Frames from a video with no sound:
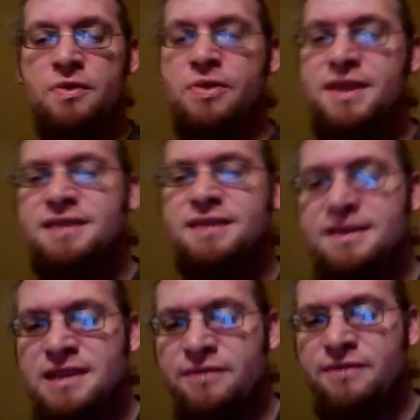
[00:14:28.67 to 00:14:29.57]
This
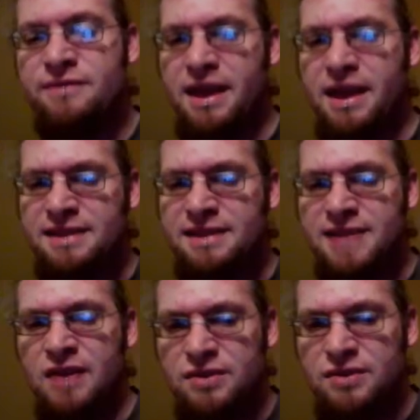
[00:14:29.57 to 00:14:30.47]
doesn't even make
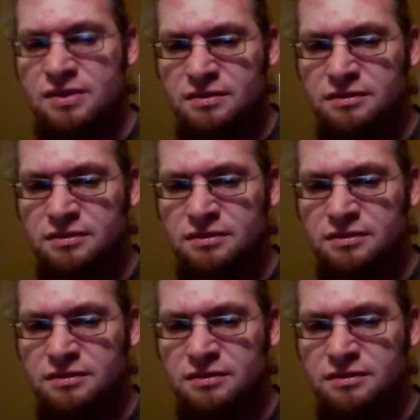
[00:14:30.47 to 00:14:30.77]
sense.